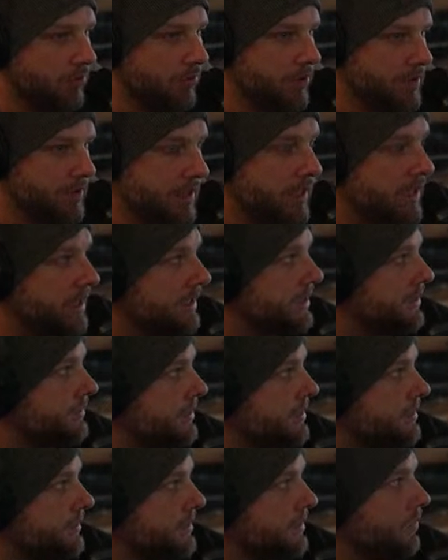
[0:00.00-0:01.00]
to this,
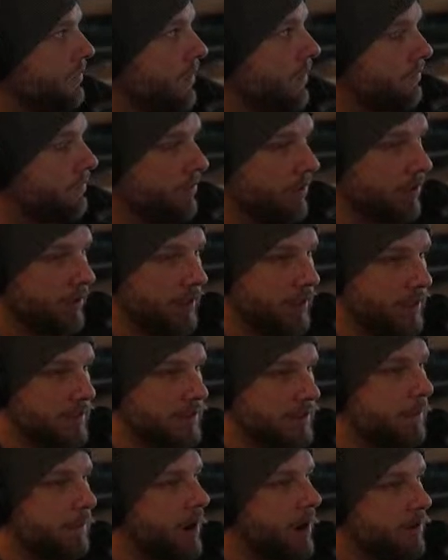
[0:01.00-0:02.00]
which was what really
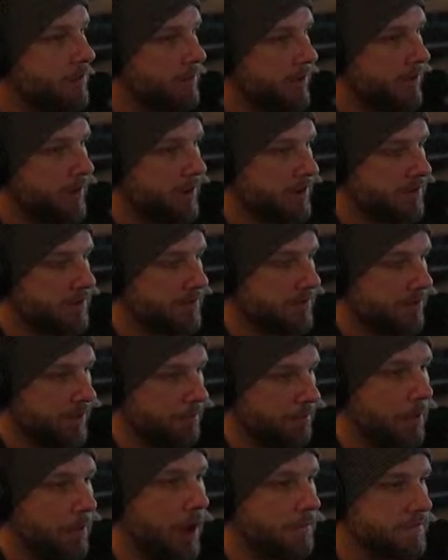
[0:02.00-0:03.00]
inspired me, what I was really
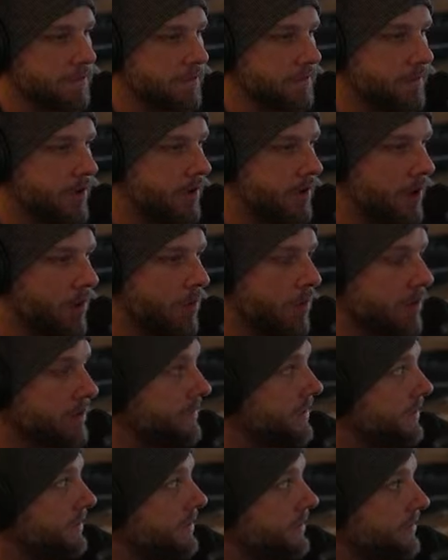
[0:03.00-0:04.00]
pumped about, I
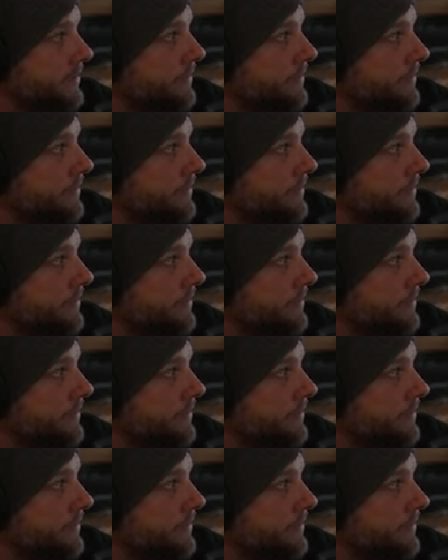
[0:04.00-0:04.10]
wanted to do.